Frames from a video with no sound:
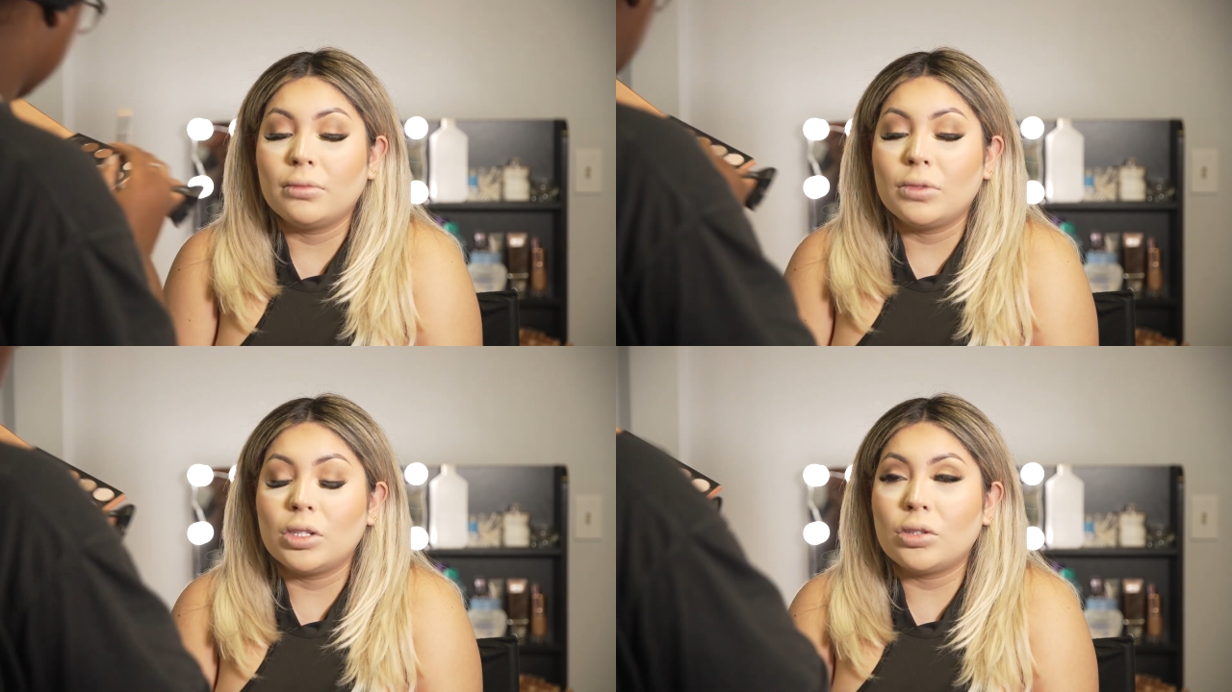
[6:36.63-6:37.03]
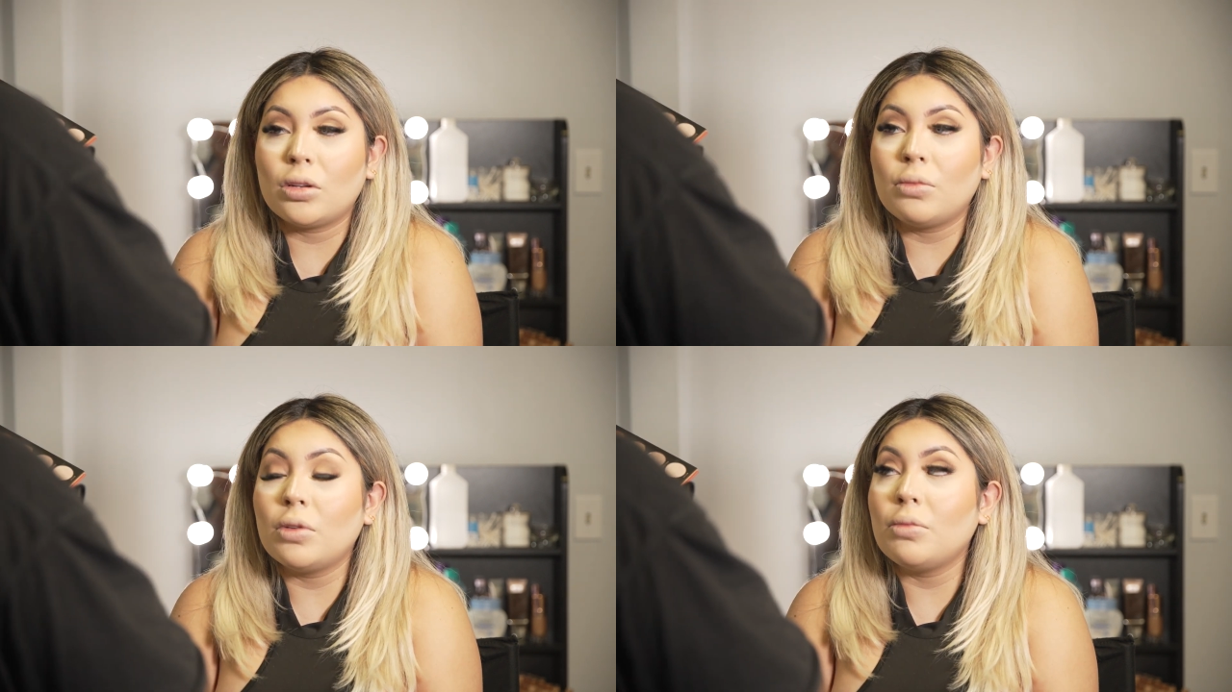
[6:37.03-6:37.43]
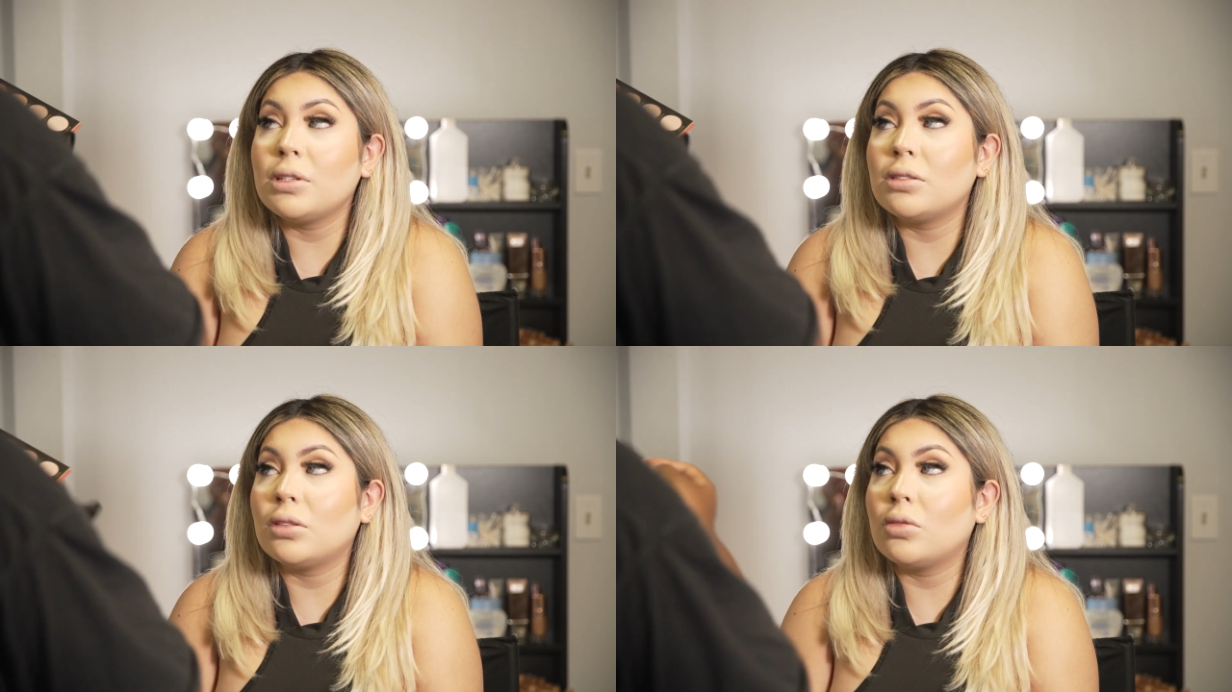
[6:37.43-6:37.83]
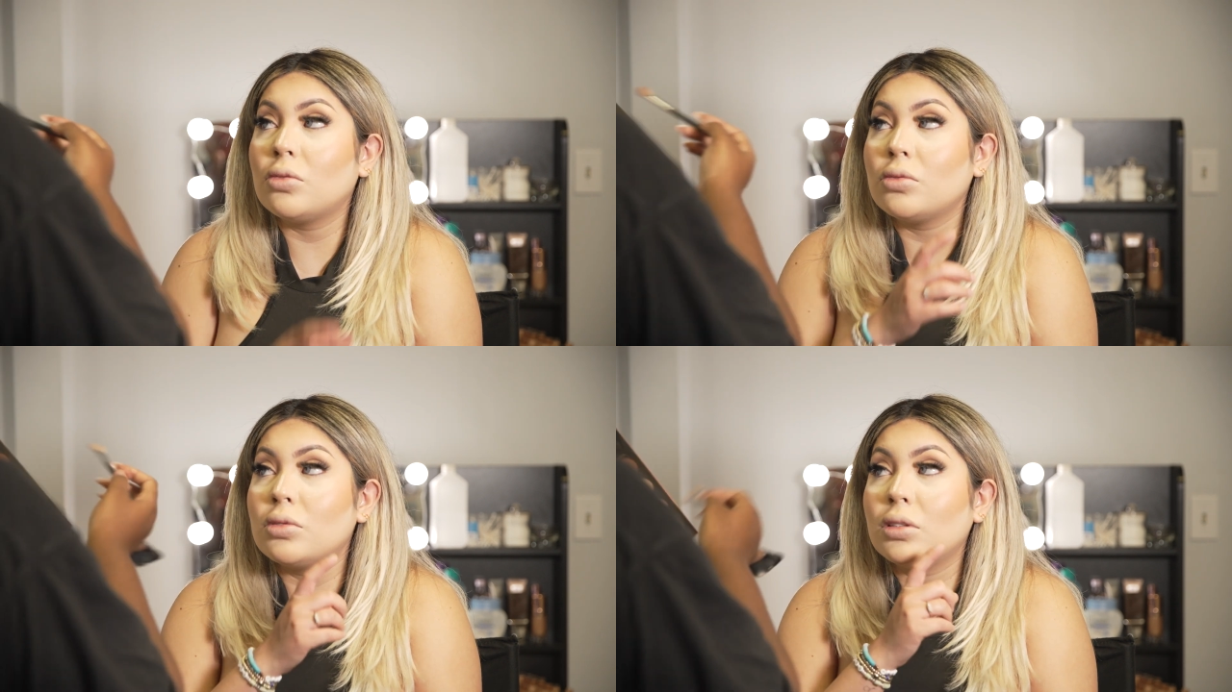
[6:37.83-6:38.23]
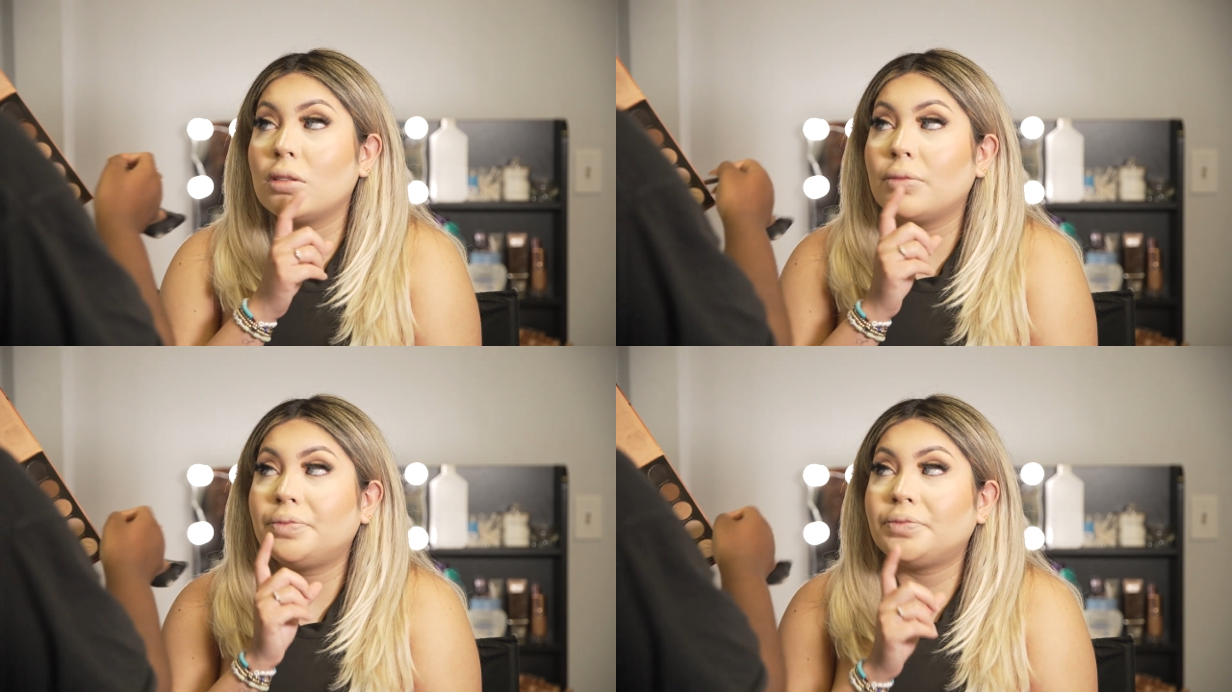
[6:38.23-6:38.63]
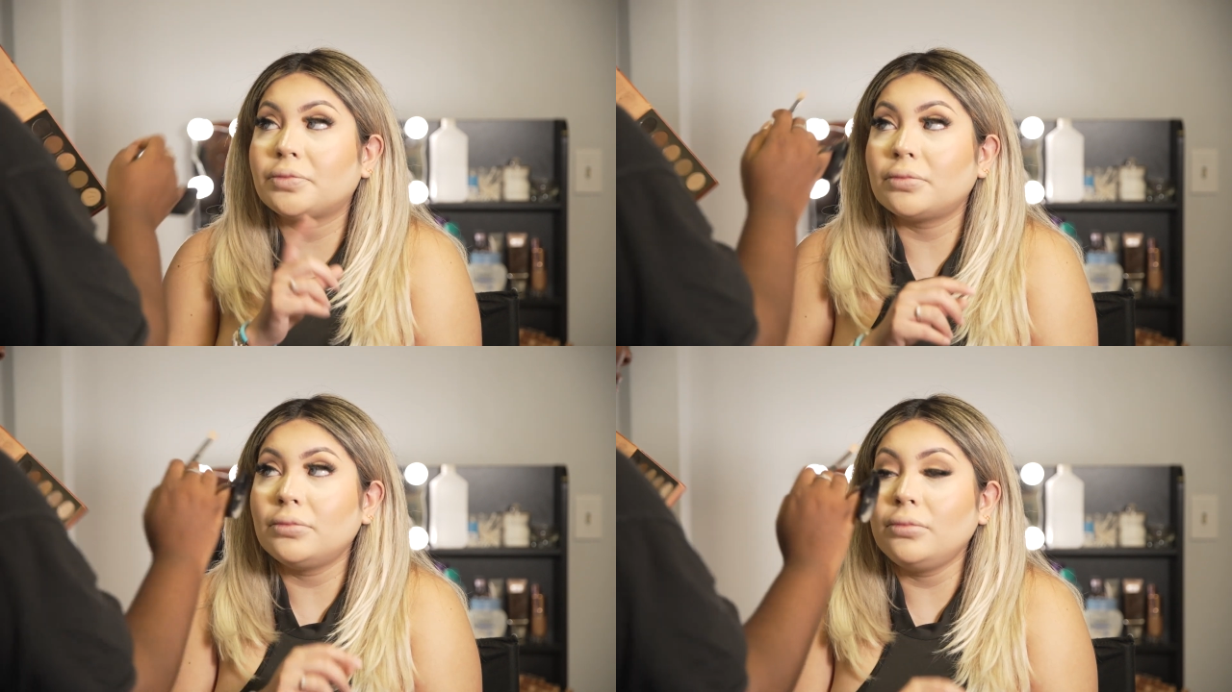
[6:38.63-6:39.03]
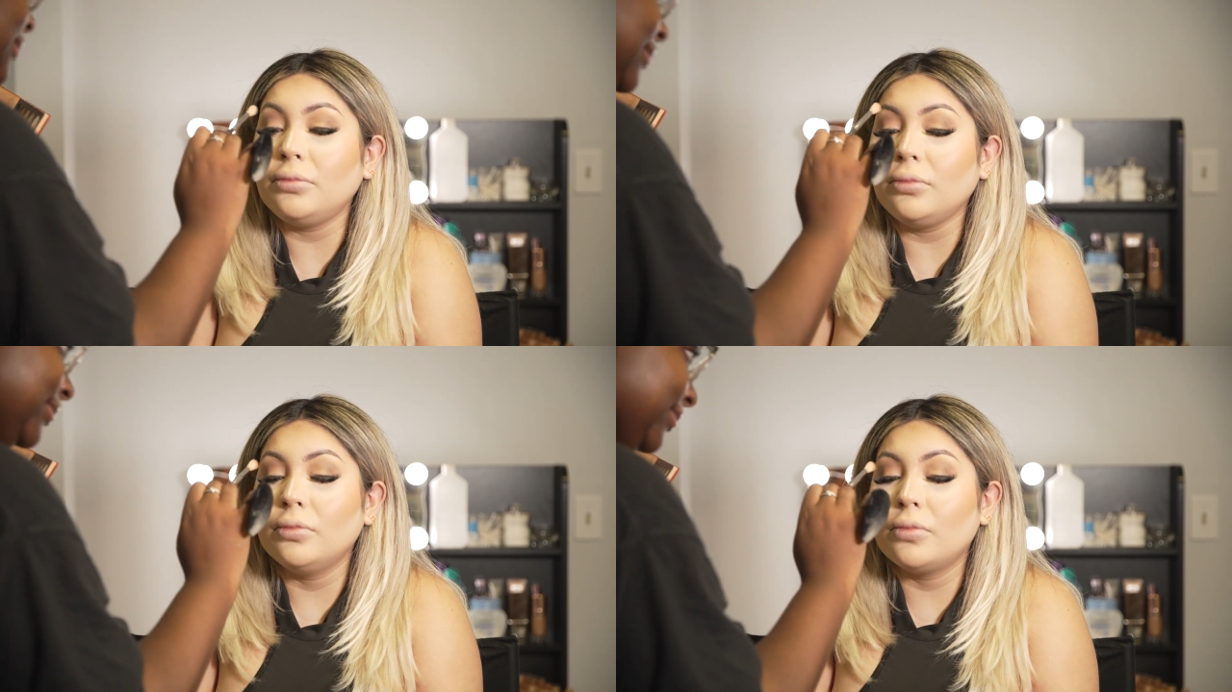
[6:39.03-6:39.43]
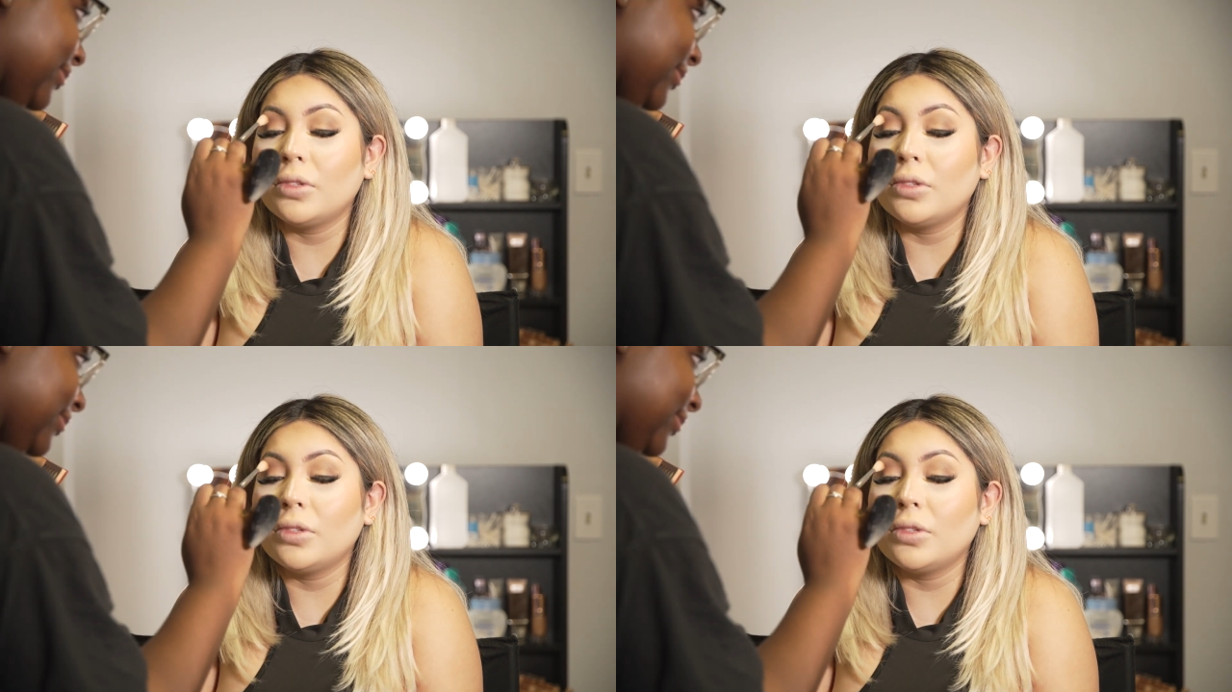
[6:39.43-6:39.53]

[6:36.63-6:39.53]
I'm blending out the edges of that with a lighter